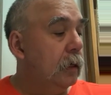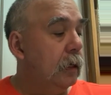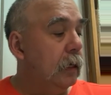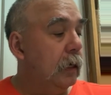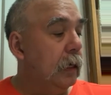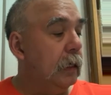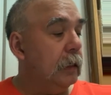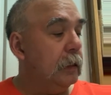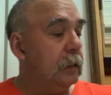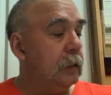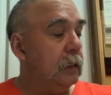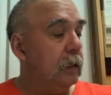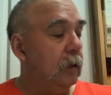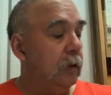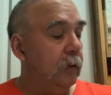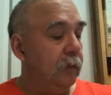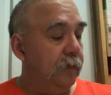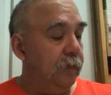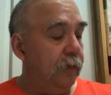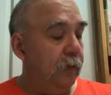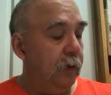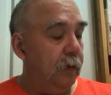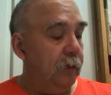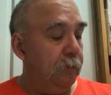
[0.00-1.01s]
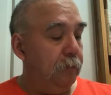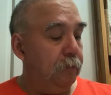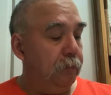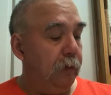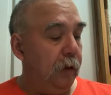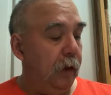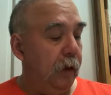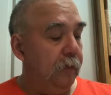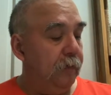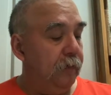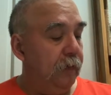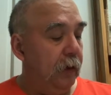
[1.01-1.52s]
It's still a fun
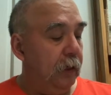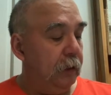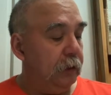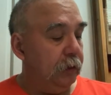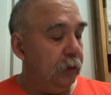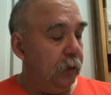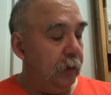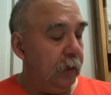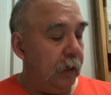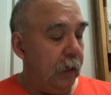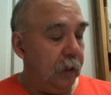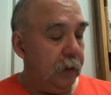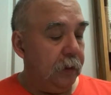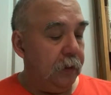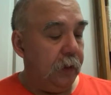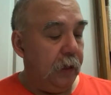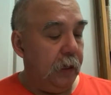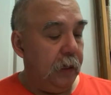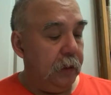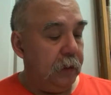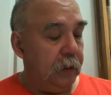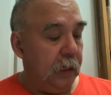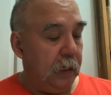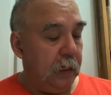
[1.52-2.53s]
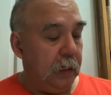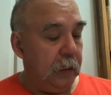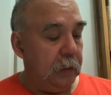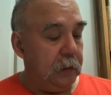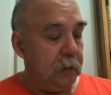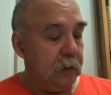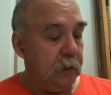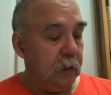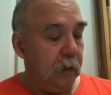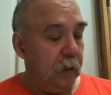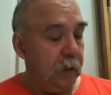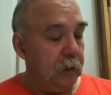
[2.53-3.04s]
feature, and I think that
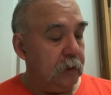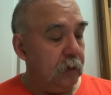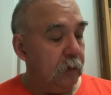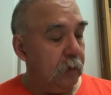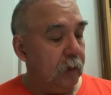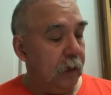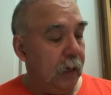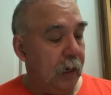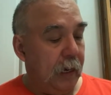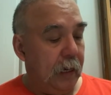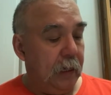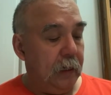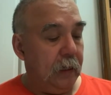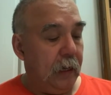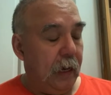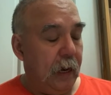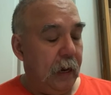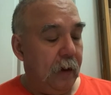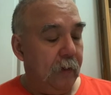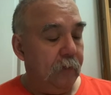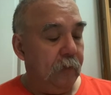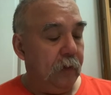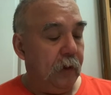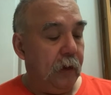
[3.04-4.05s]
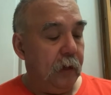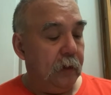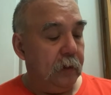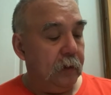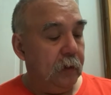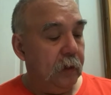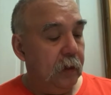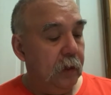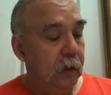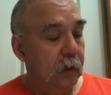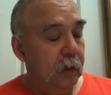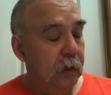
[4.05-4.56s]
it's okay to have that